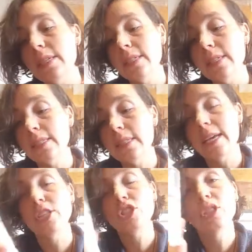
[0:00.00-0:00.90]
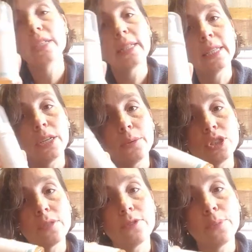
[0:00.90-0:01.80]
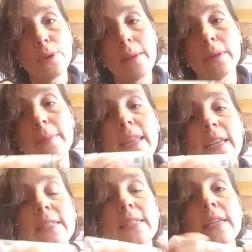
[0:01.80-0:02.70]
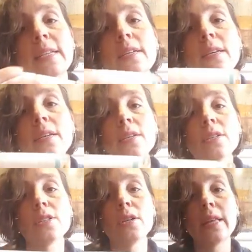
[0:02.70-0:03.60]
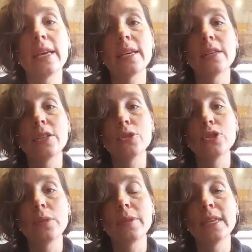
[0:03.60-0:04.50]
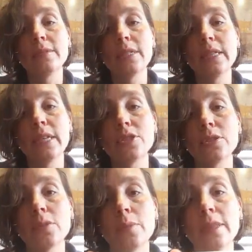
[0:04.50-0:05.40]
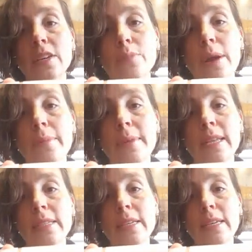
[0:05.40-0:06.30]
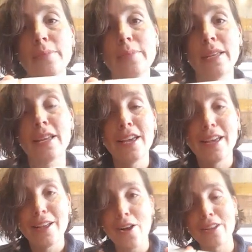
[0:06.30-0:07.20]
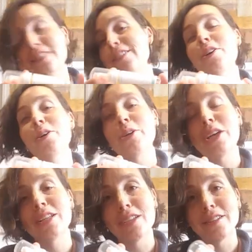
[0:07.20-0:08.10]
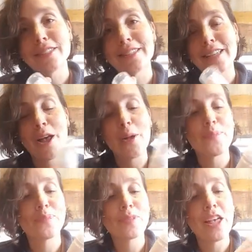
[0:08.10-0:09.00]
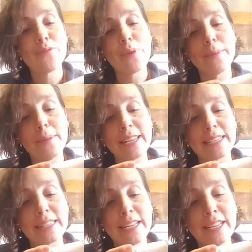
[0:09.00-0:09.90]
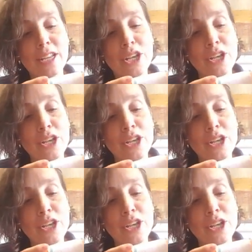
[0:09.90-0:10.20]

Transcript: is the HD Clear, which is for problematic skin. So usually we think of teenagers when we think of problematic skin, but also adults have problematic skin.